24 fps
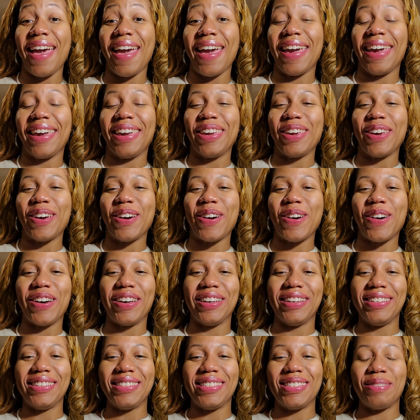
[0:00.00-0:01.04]
Hey y'all,
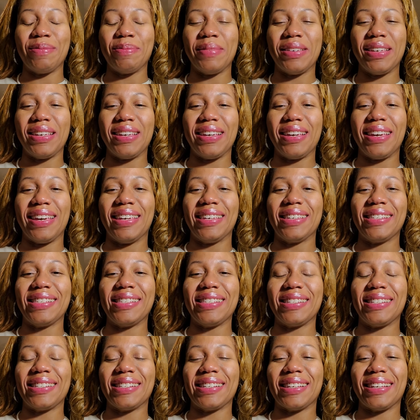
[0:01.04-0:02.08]
it's me,
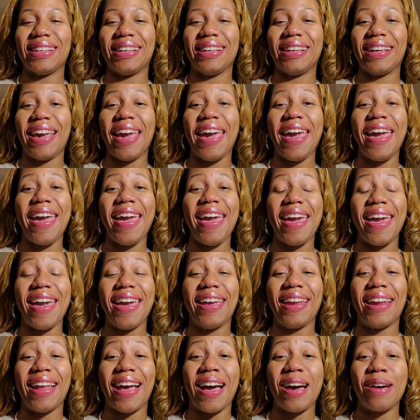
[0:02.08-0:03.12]
it's T,
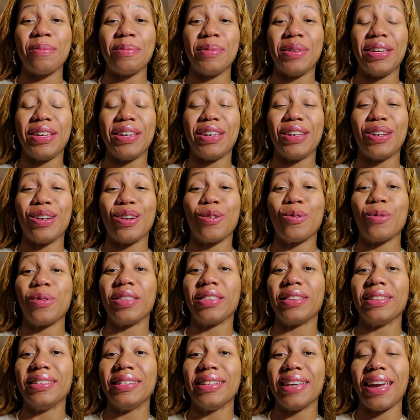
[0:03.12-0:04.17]
and I'm here
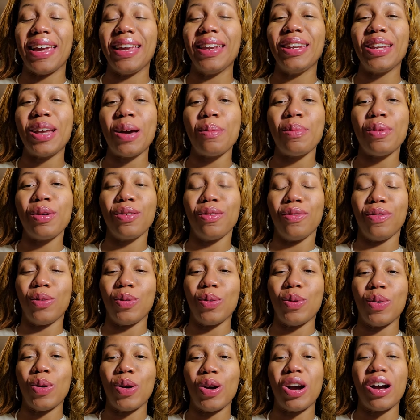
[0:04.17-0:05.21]
with day number
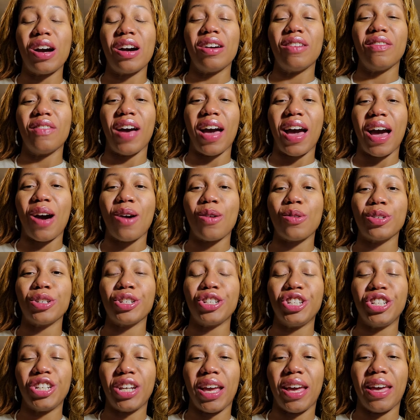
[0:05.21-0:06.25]
four of our
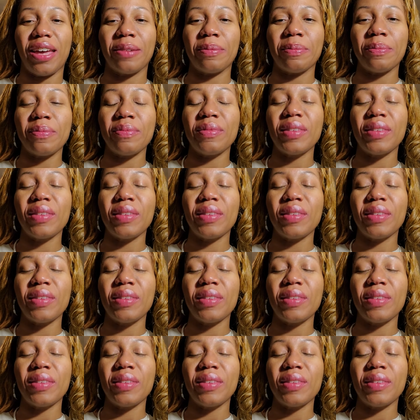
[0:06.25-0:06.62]
chat.